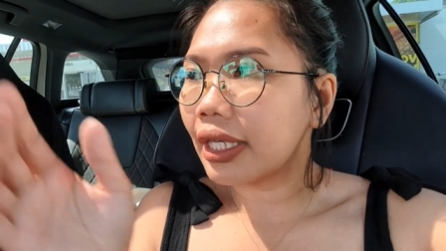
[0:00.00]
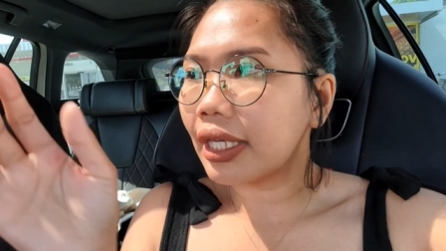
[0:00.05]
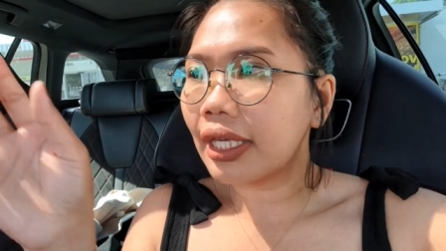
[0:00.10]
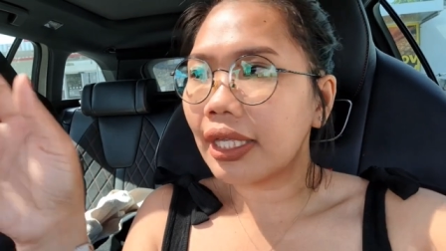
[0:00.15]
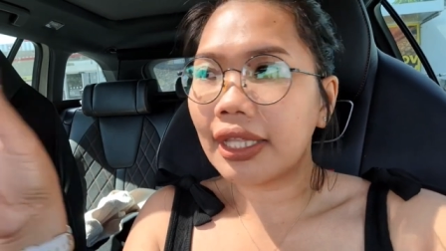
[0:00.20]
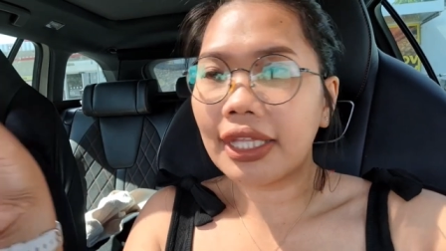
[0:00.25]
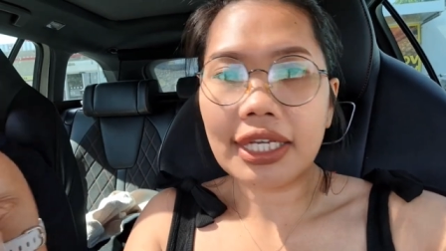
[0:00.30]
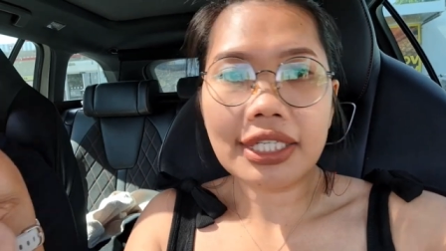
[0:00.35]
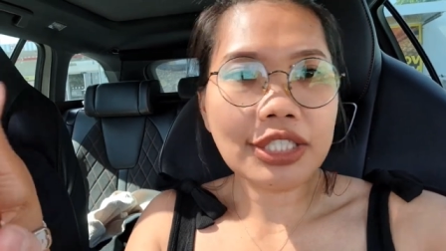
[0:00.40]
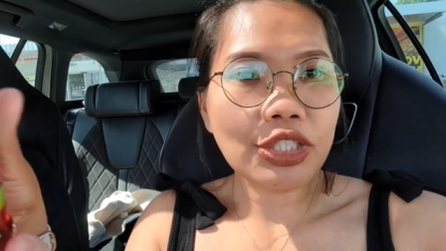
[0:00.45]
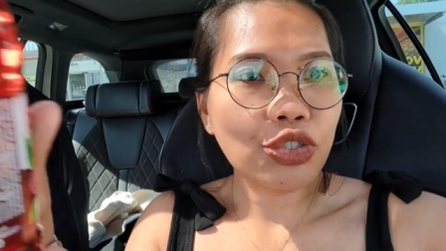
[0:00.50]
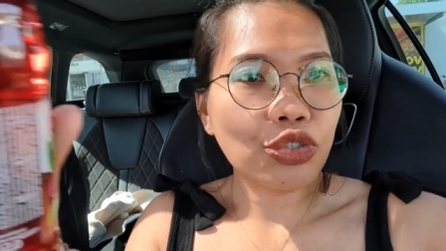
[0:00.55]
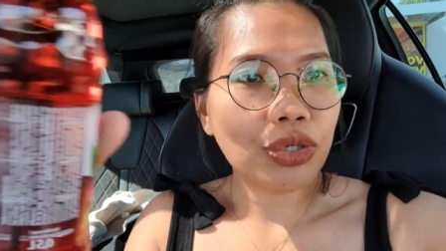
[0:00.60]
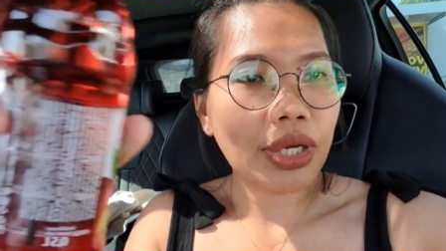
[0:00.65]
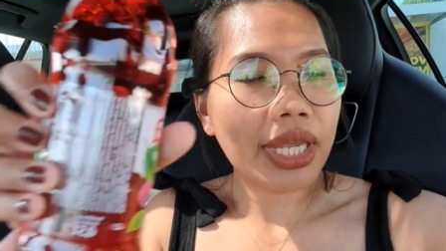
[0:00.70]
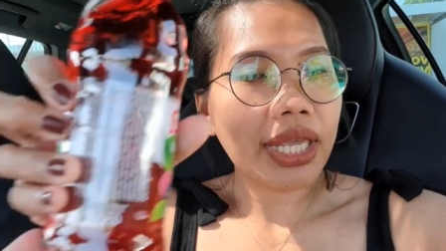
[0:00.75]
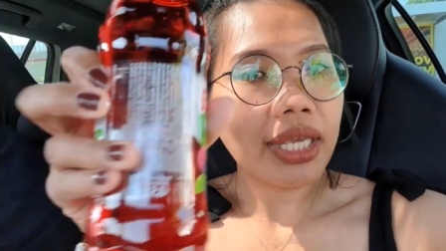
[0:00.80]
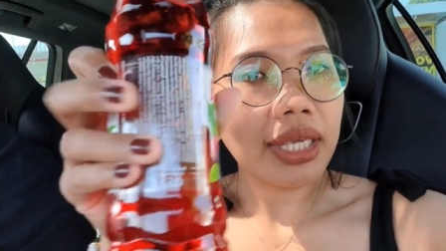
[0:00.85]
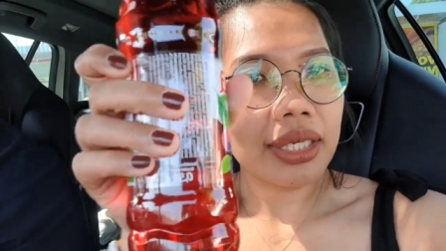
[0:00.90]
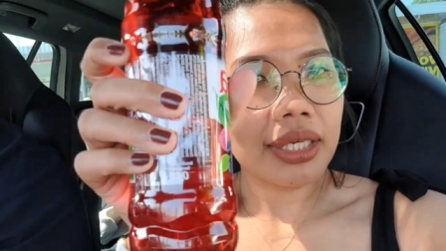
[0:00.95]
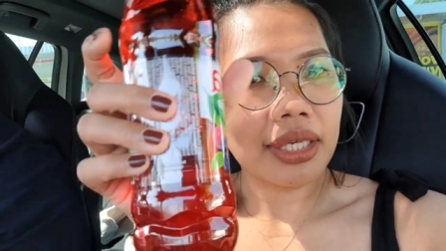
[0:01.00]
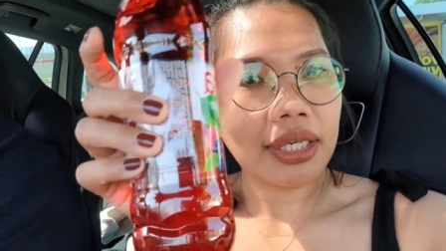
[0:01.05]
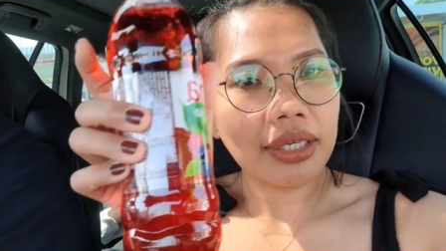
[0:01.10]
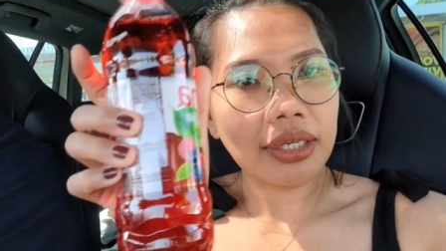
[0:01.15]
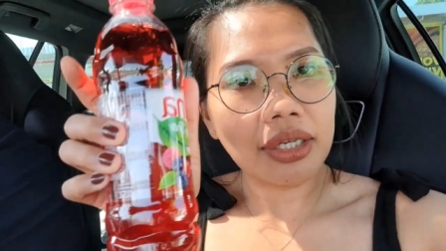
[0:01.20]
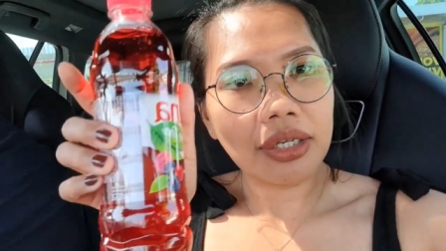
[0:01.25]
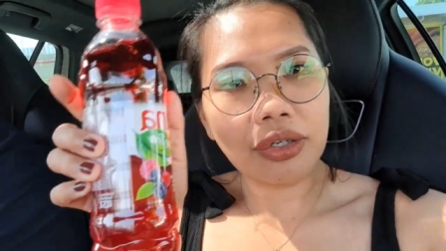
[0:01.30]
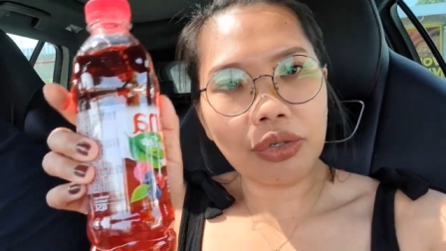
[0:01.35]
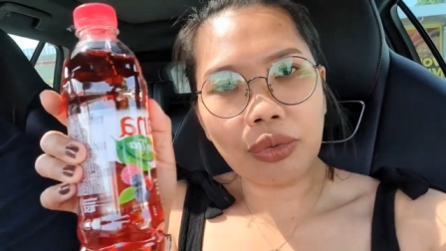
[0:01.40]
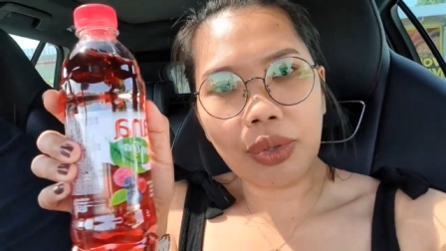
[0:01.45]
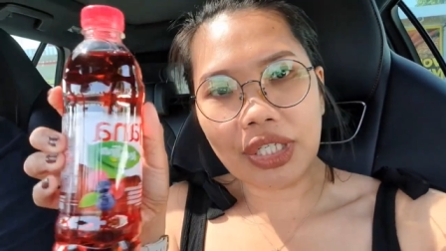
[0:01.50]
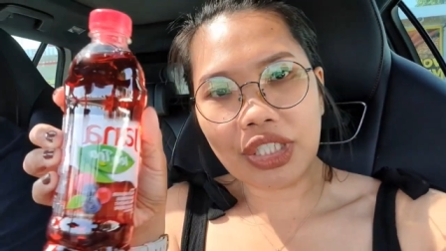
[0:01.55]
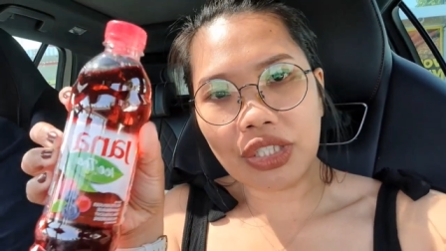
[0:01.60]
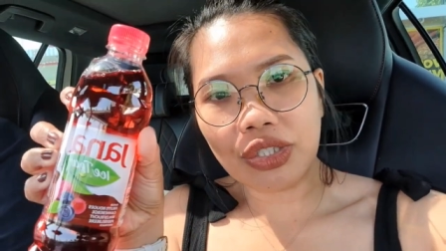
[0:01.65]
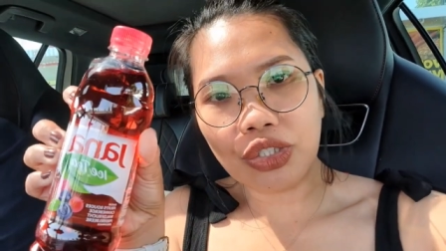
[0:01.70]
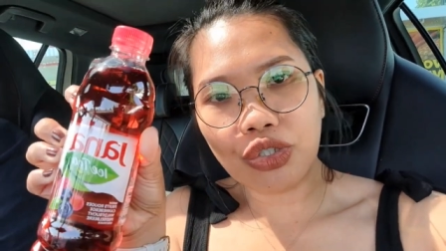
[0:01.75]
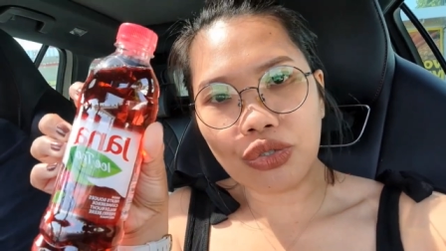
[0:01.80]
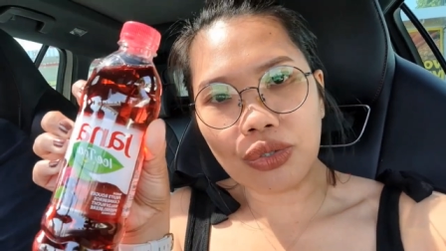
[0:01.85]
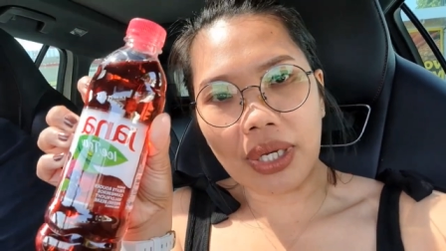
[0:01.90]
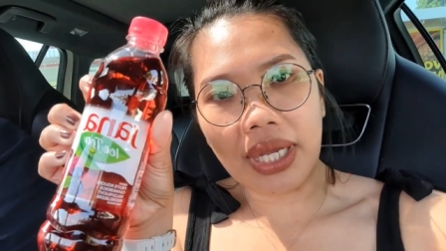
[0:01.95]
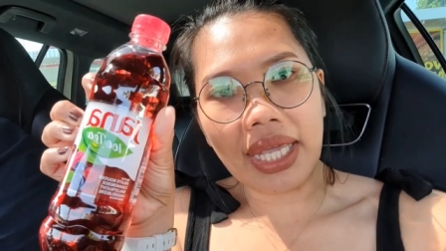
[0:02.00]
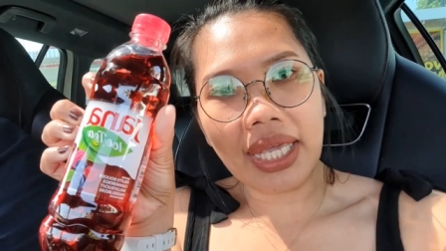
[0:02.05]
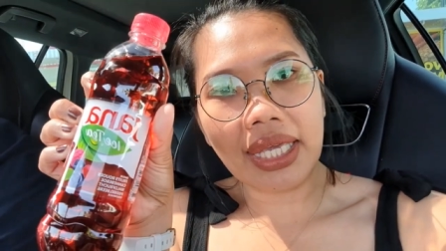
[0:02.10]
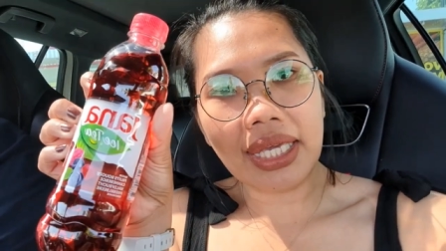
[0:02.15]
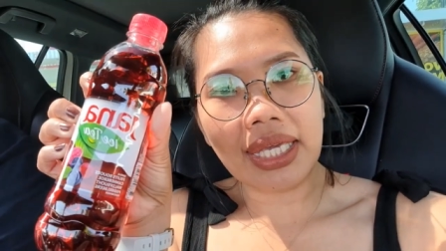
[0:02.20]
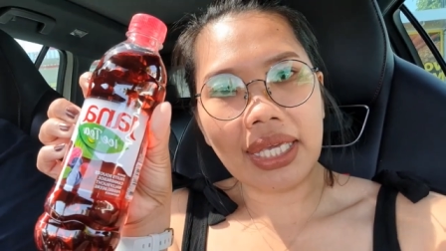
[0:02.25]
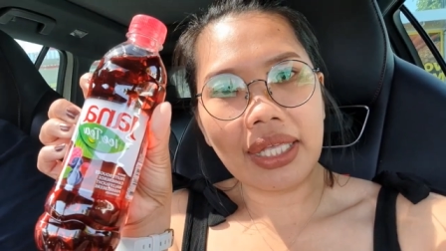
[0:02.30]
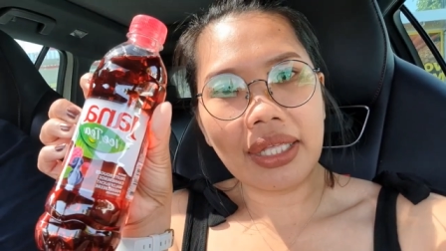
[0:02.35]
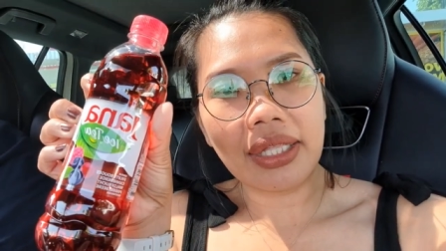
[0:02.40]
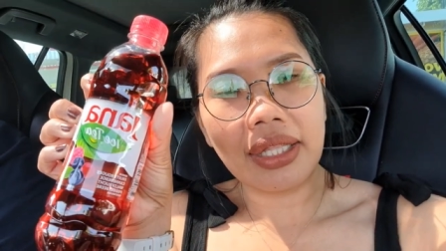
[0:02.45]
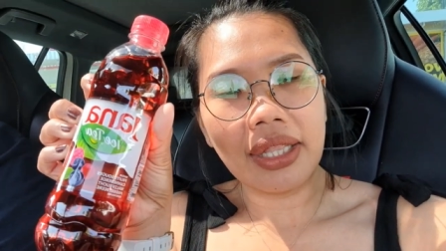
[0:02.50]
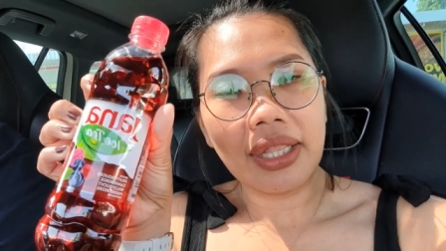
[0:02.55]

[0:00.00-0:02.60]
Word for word: this drink, Croatian drink. Iced tea.